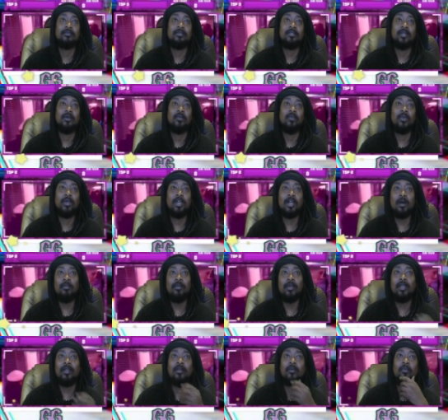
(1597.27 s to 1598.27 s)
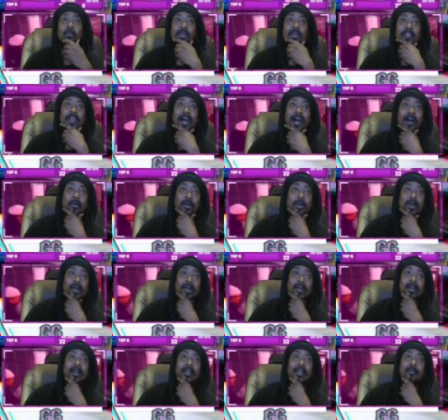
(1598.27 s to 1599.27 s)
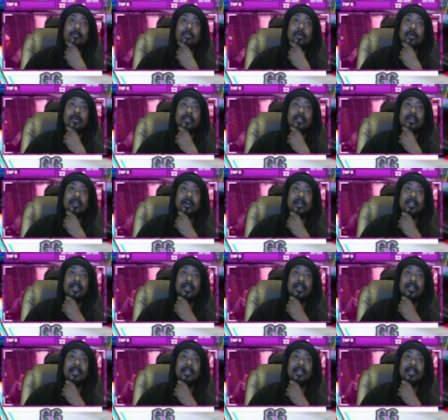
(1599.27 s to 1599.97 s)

We come in with our Empoleon